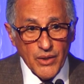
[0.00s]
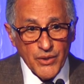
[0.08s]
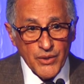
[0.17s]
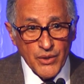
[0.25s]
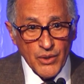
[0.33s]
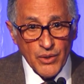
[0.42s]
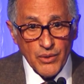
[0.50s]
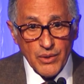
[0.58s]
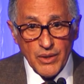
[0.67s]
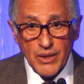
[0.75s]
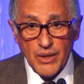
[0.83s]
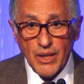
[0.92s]
You know,
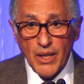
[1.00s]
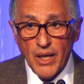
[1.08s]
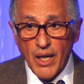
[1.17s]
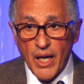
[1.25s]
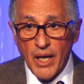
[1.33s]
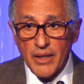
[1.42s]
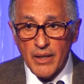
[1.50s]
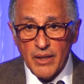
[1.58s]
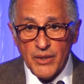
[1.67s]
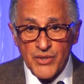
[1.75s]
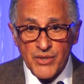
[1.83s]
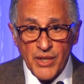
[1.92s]

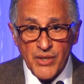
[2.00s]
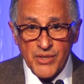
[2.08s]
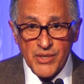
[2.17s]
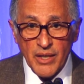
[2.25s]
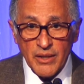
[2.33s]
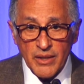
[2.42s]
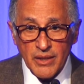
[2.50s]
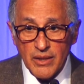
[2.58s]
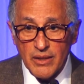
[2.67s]
stay standing.